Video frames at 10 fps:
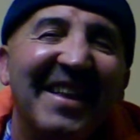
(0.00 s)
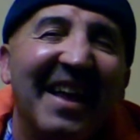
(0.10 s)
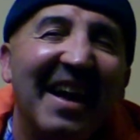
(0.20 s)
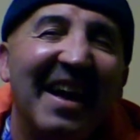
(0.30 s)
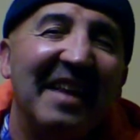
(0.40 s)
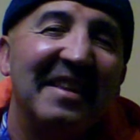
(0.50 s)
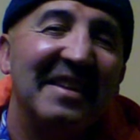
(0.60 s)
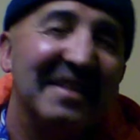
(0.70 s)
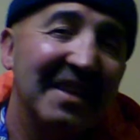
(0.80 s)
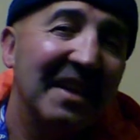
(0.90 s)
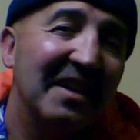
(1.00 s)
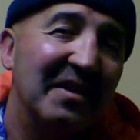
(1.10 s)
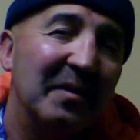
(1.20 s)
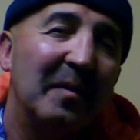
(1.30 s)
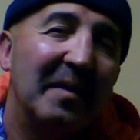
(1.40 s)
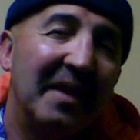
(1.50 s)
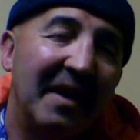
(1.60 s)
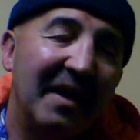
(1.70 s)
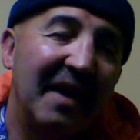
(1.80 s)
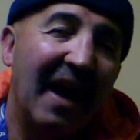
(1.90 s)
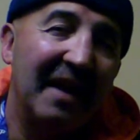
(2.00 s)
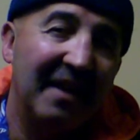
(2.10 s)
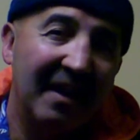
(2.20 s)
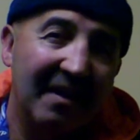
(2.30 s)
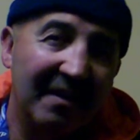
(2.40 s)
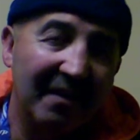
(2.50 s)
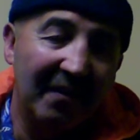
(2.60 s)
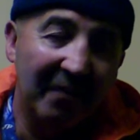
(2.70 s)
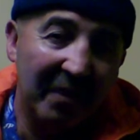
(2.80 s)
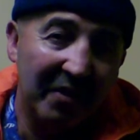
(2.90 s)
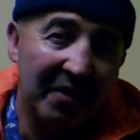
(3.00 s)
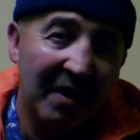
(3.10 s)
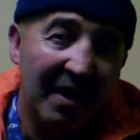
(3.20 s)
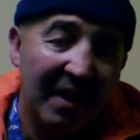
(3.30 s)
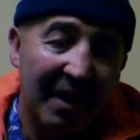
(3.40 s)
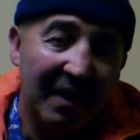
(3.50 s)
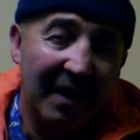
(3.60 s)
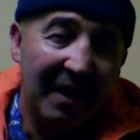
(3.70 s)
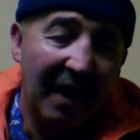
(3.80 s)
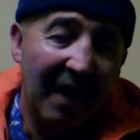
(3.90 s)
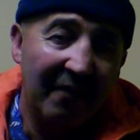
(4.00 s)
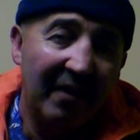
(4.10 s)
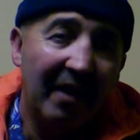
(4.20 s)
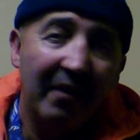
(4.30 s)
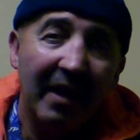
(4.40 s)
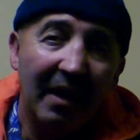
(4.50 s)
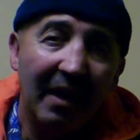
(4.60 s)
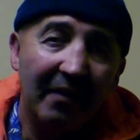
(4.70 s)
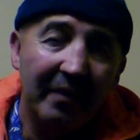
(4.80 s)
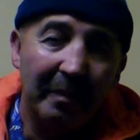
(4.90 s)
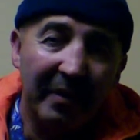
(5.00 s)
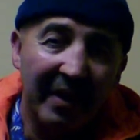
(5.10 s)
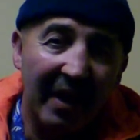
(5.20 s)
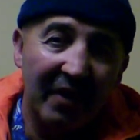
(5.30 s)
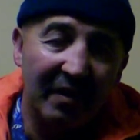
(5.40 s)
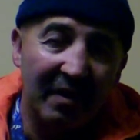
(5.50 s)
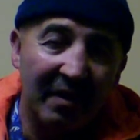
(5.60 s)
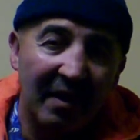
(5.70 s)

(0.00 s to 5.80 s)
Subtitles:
and this second school, the adherent of which they had very ill reputation,